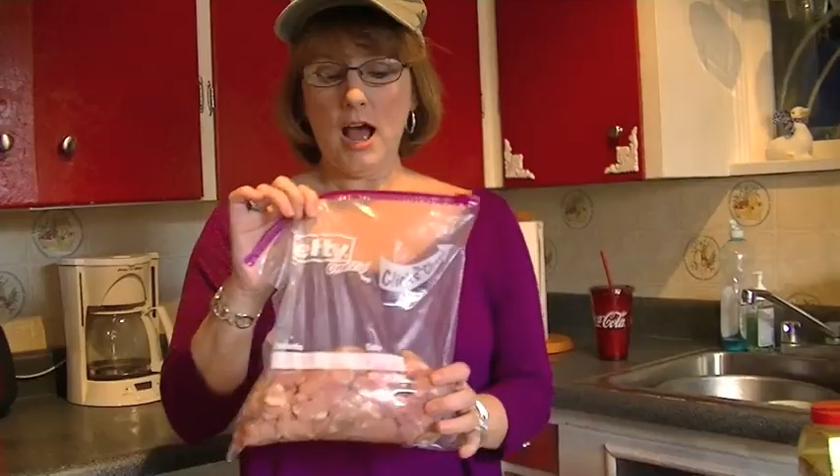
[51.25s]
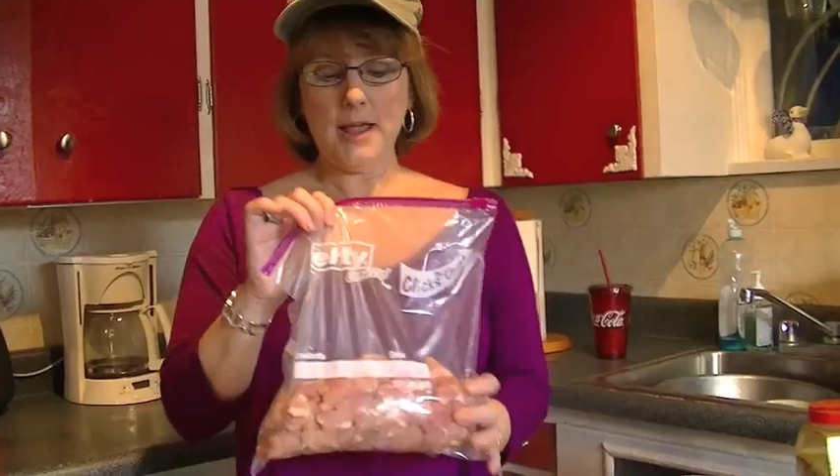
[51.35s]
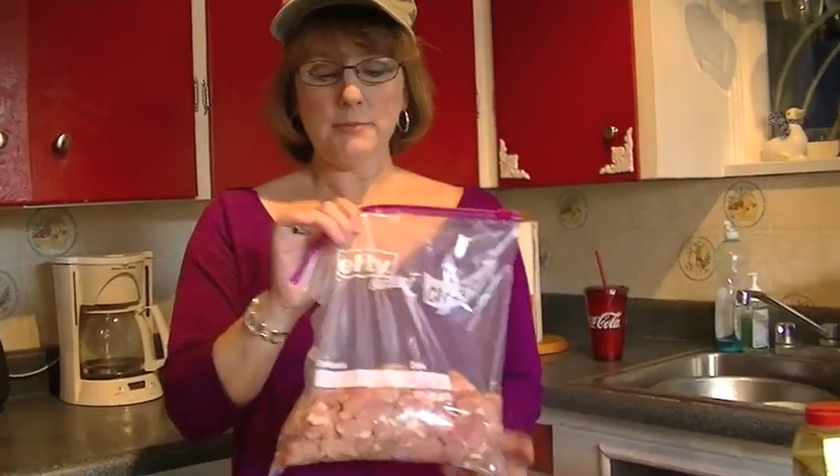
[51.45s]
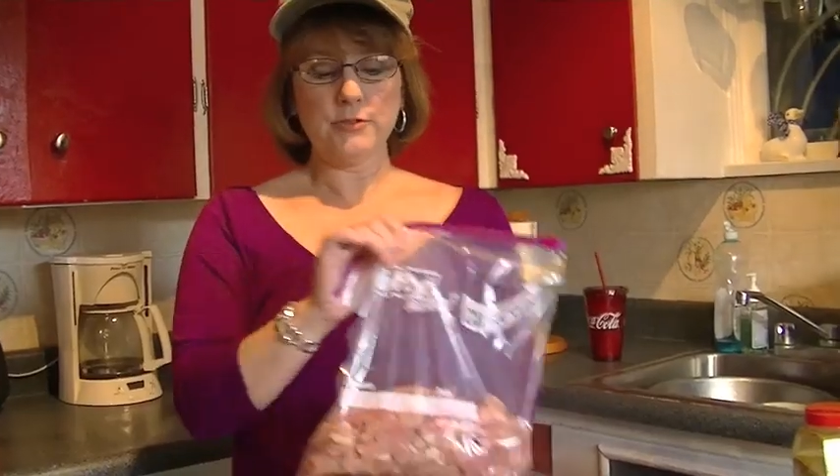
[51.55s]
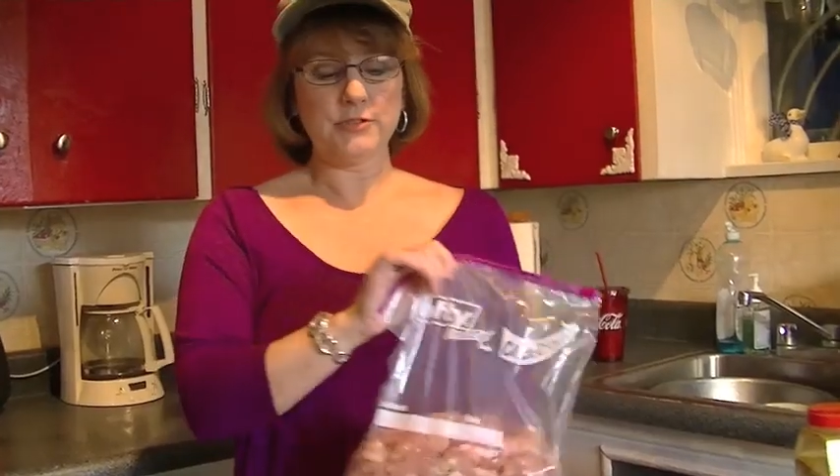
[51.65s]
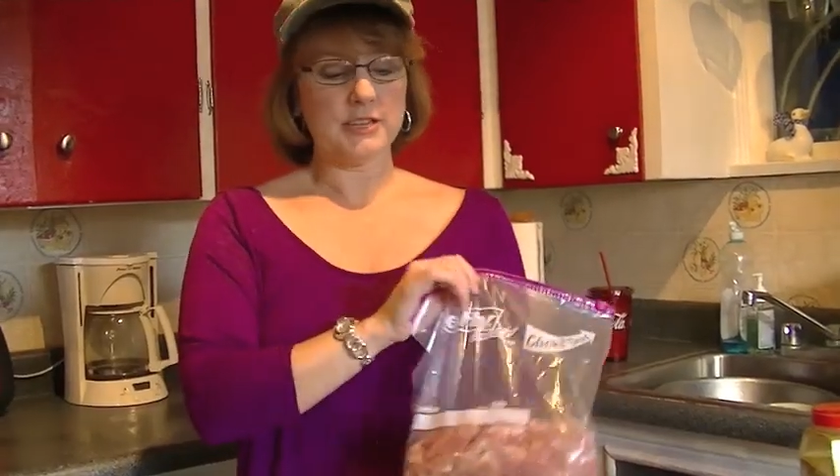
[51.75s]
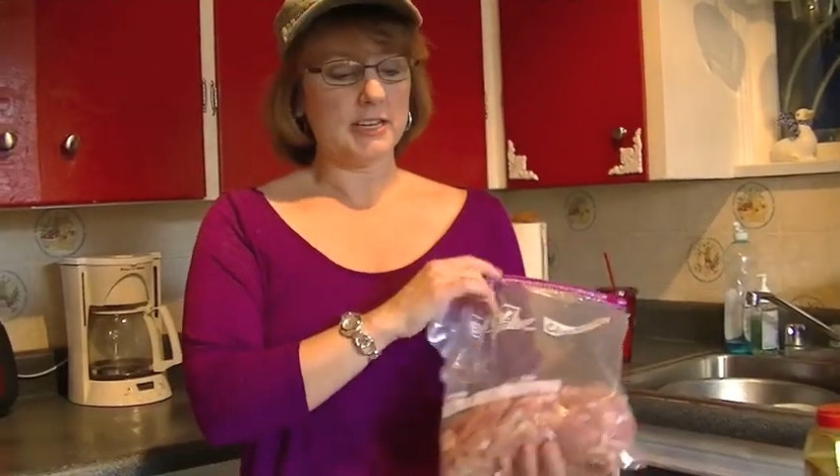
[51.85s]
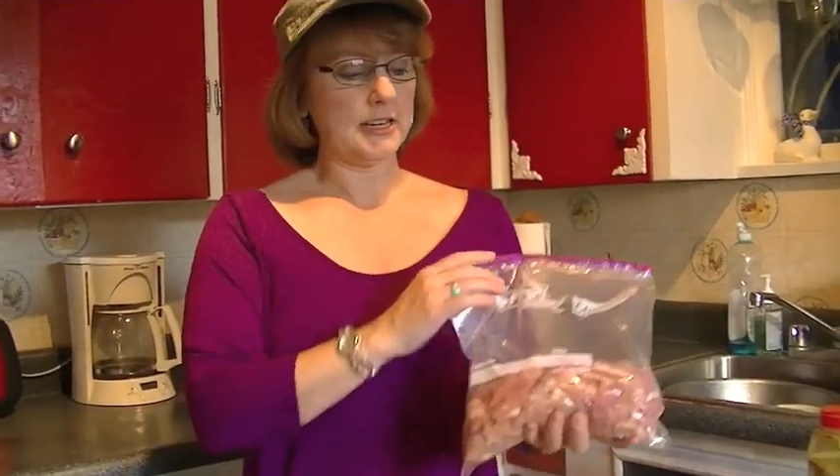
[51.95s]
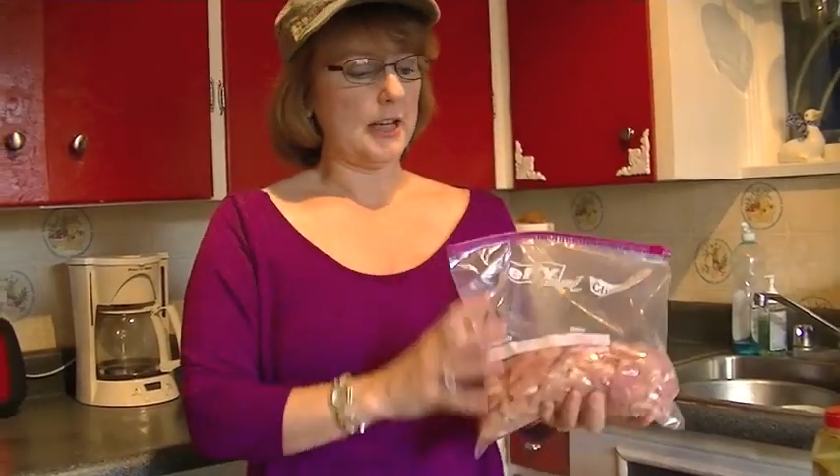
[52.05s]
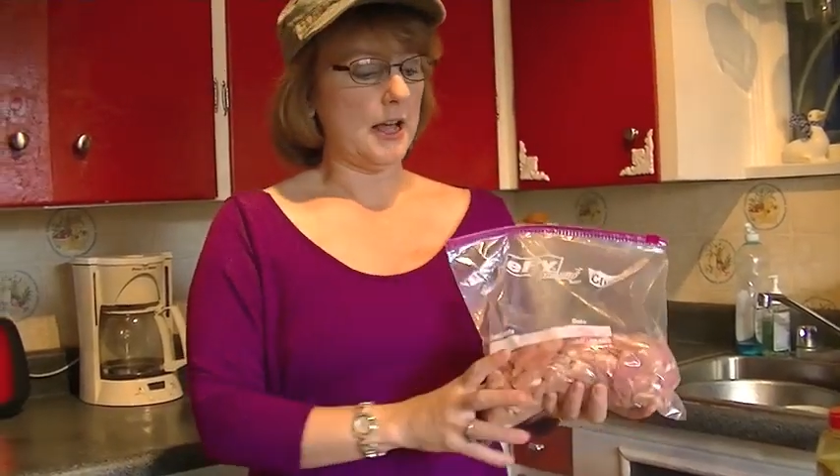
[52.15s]
I'm
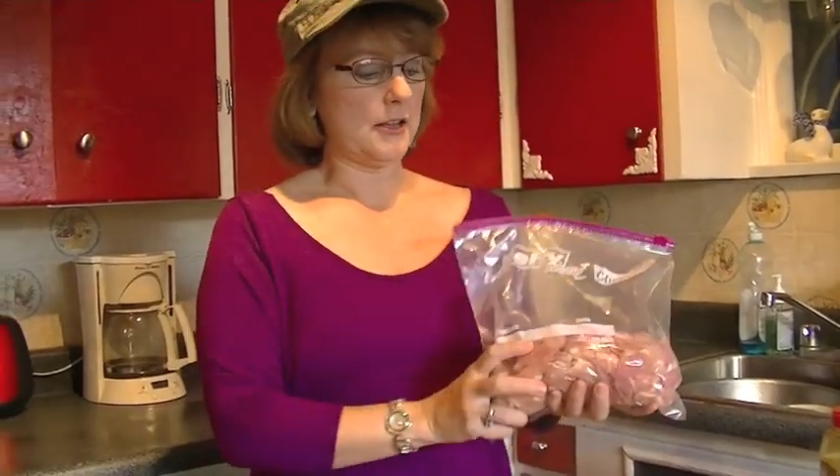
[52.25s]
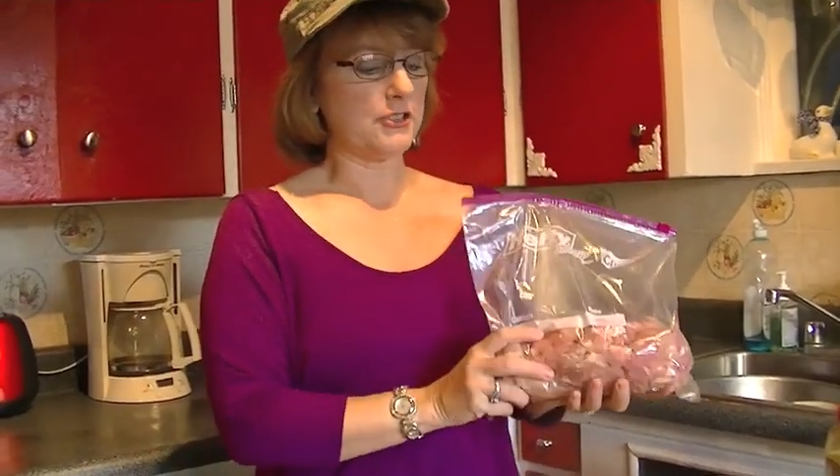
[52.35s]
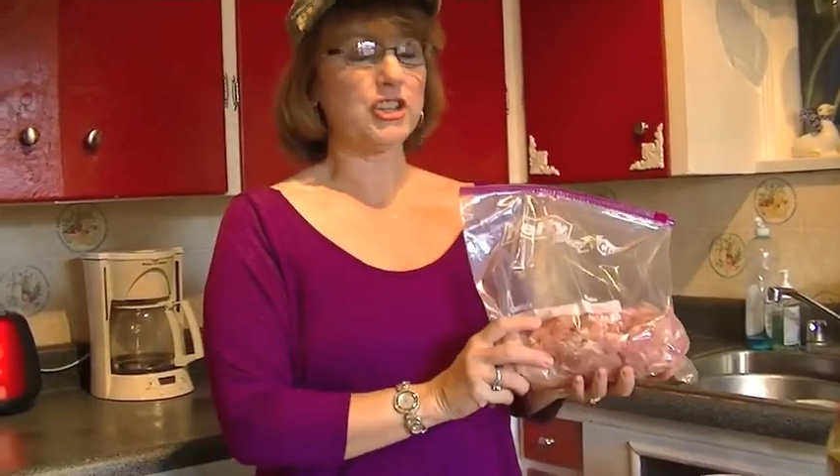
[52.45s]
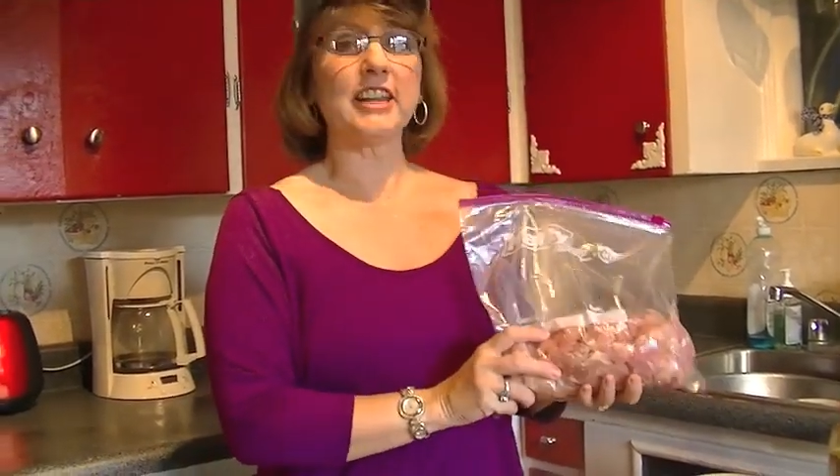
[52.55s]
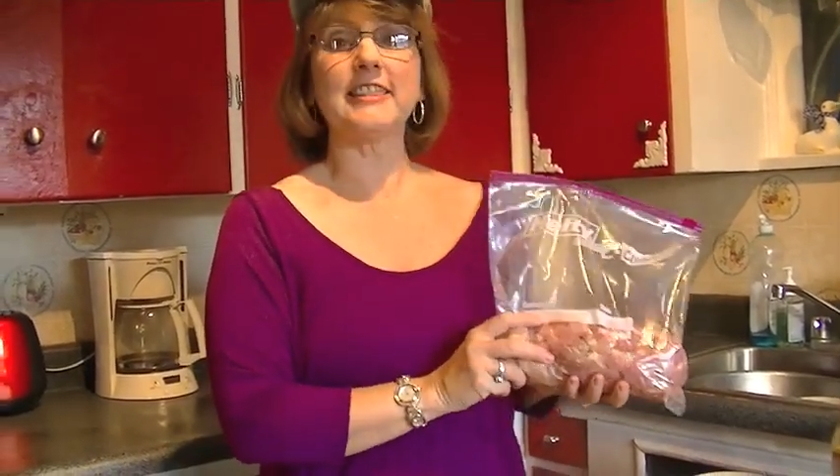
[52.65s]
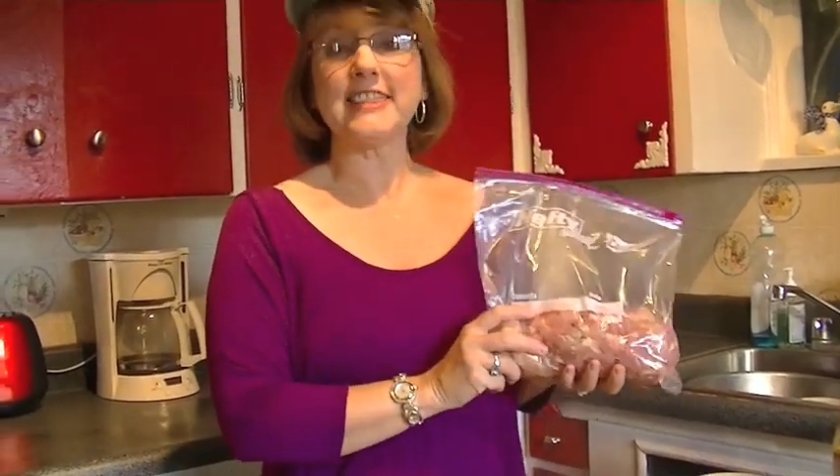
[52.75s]
using chicken